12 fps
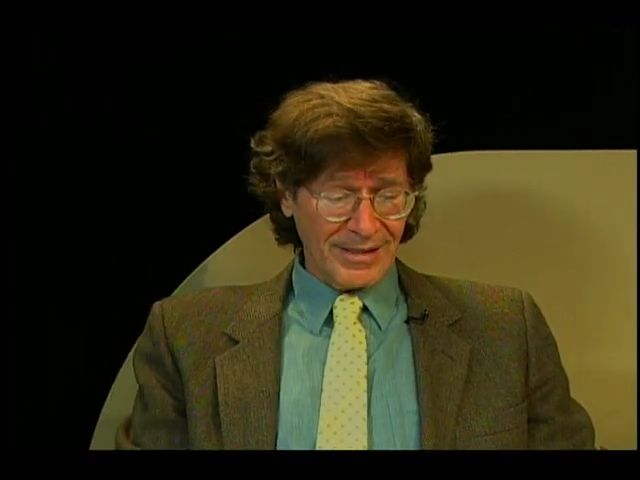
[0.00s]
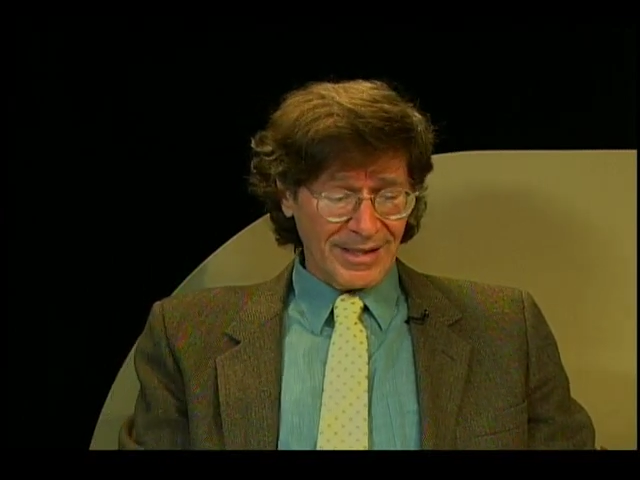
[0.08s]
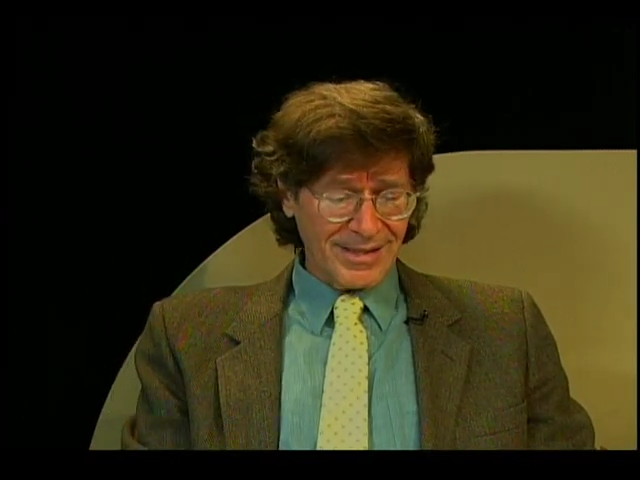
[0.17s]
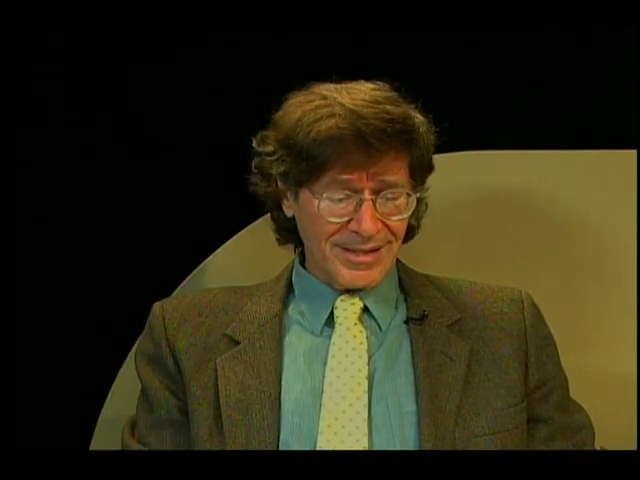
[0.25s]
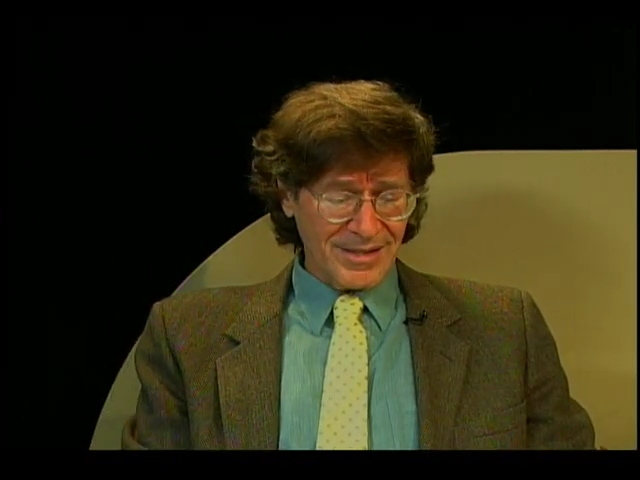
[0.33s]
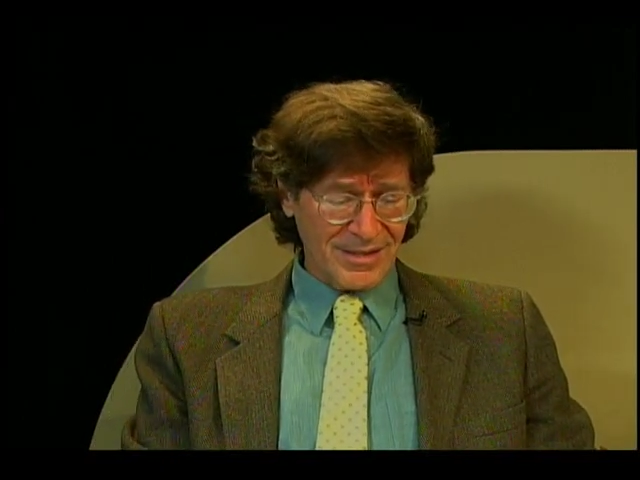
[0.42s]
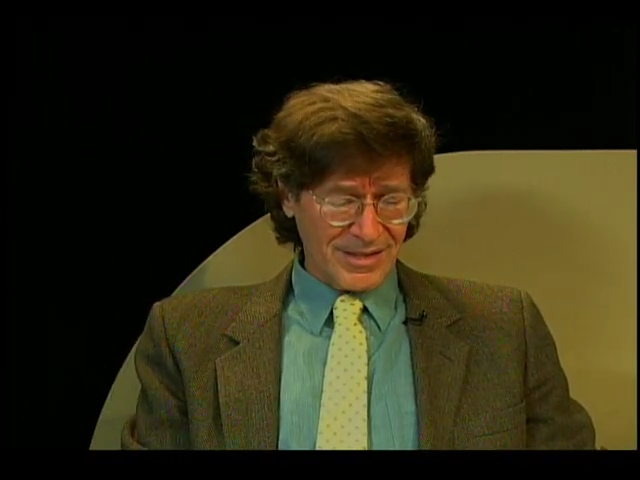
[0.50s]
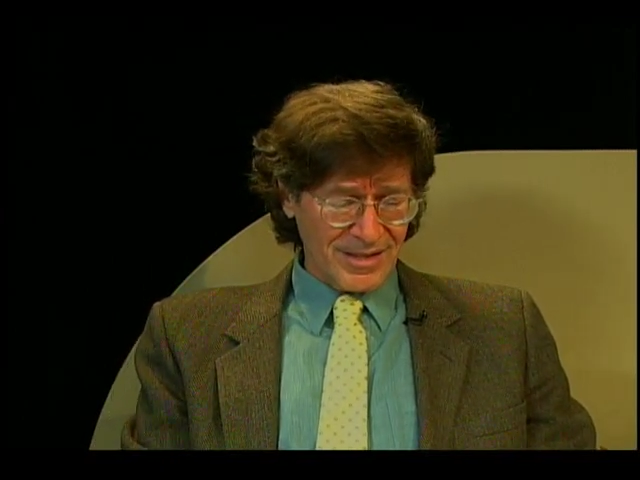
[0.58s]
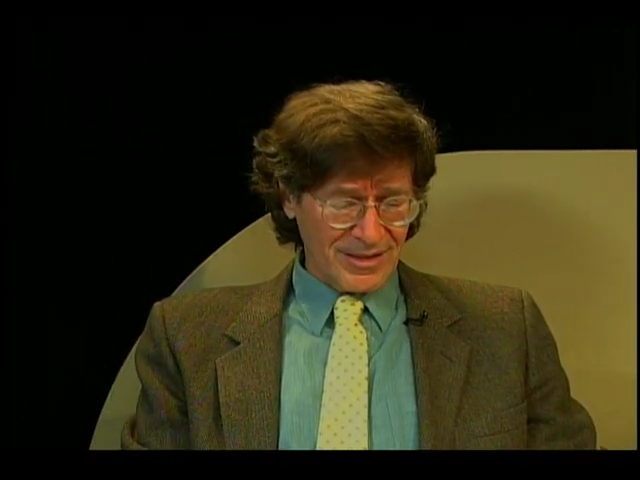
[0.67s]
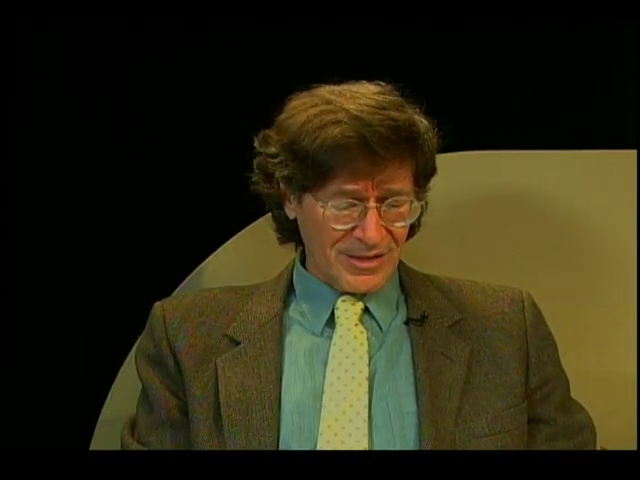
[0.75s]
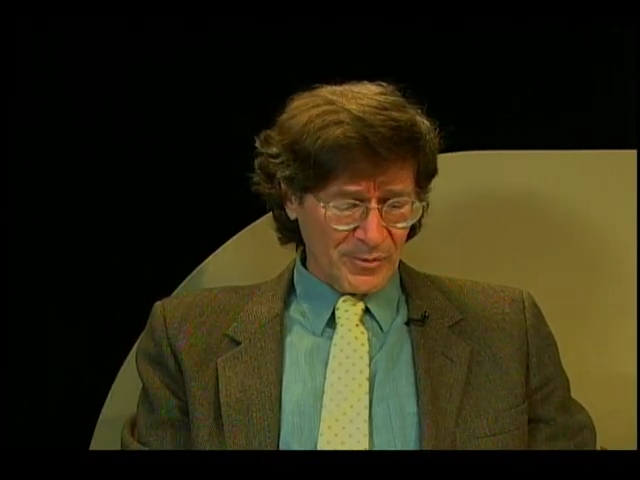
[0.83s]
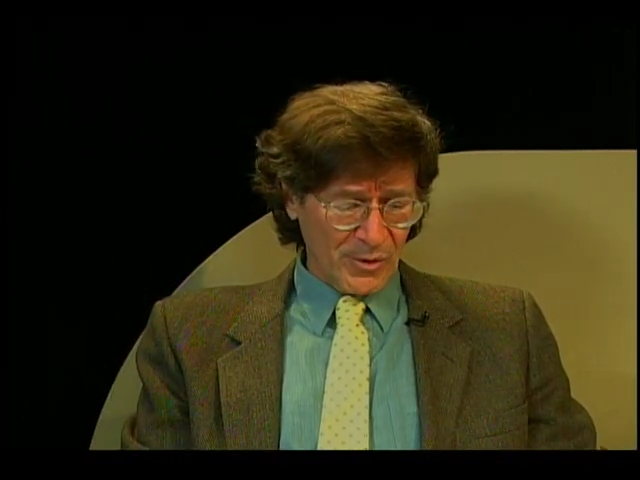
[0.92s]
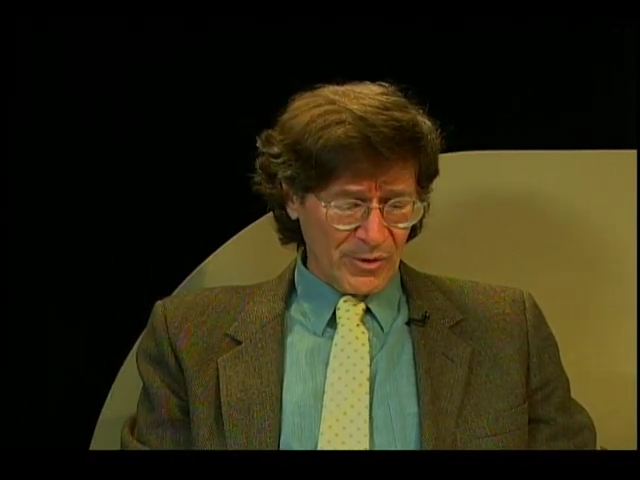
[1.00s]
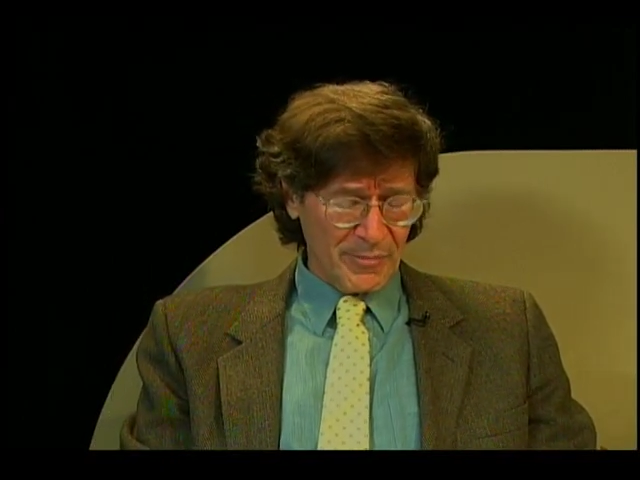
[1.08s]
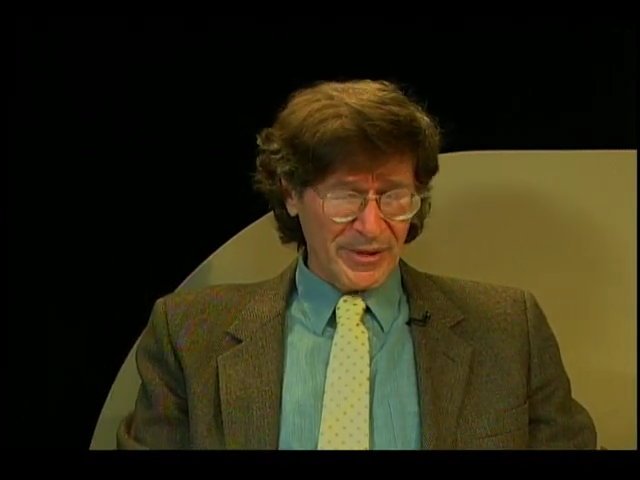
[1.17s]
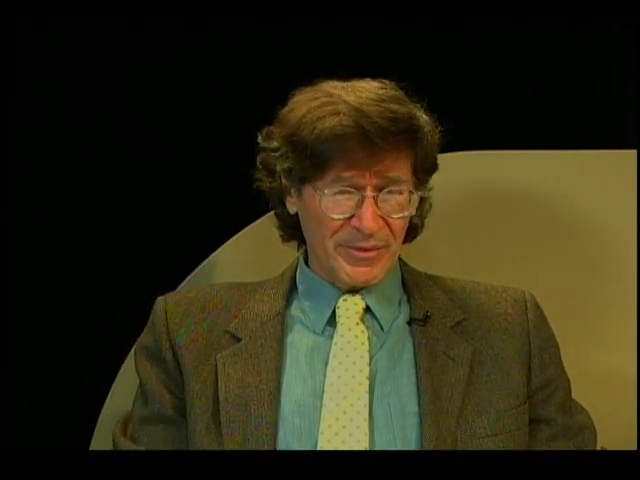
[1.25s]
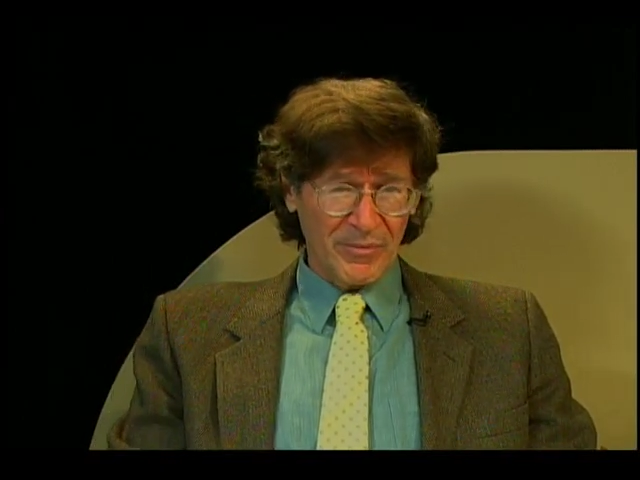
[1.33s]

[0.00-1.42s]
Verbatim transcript: let's just explore a bit